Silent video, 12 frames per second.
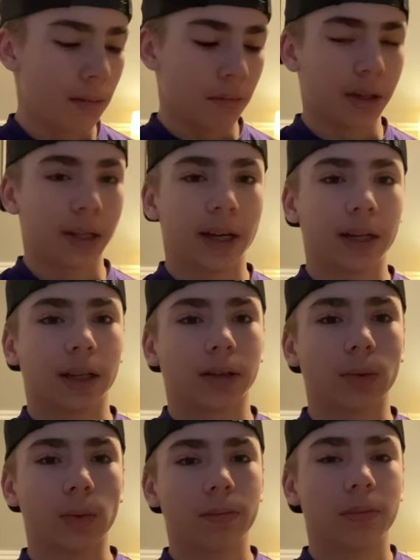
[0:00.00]
But yeah, I got the
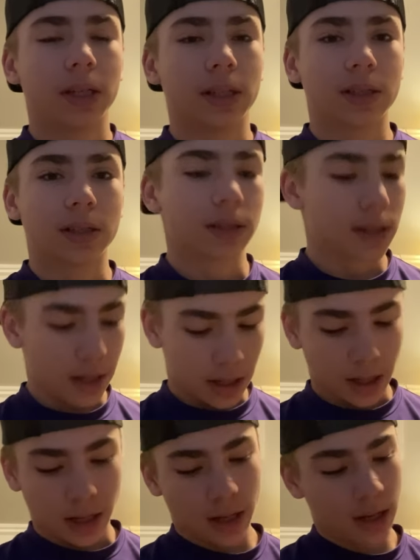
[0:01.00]
One Piece. It's
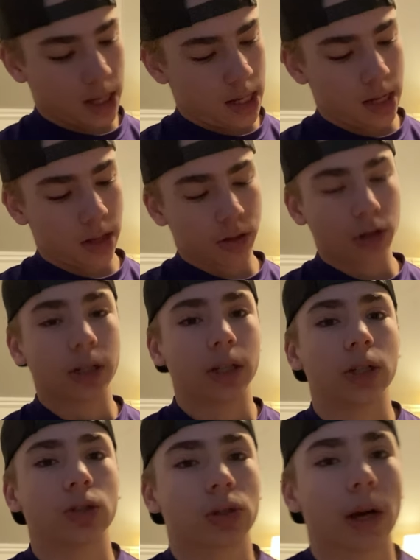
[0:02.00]
a
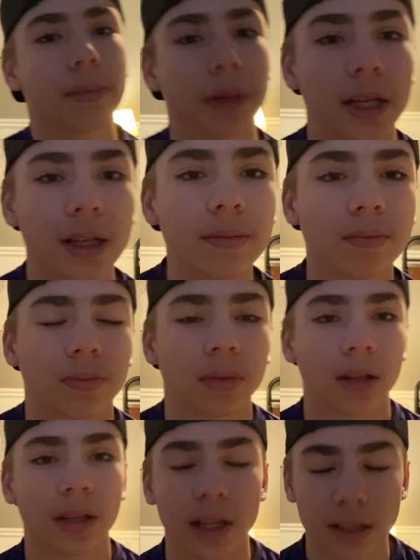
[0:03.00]
30 drop 8.
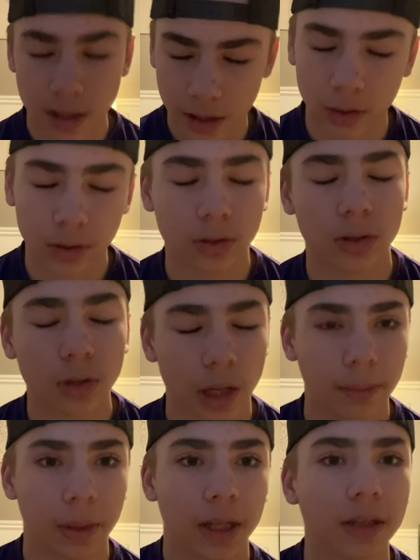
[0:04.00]
Yes, I know it's a
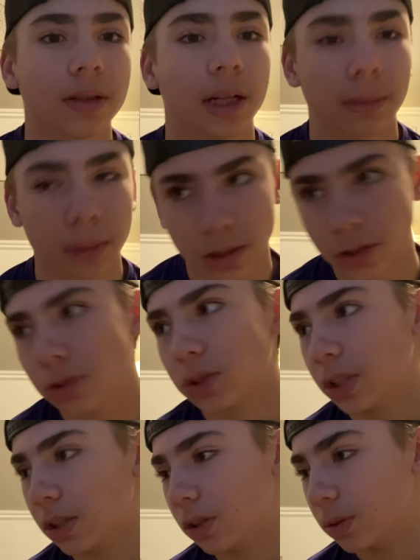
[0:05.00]
drop 8. I'm in
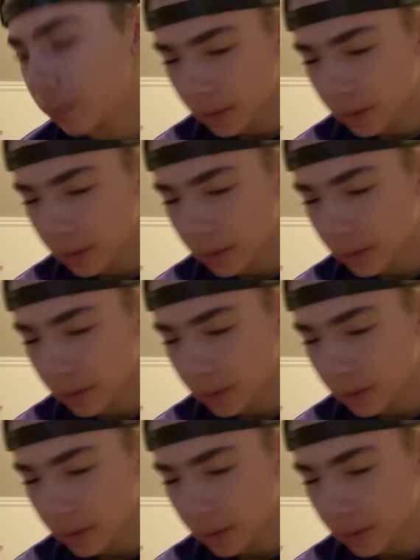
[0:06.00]
13U.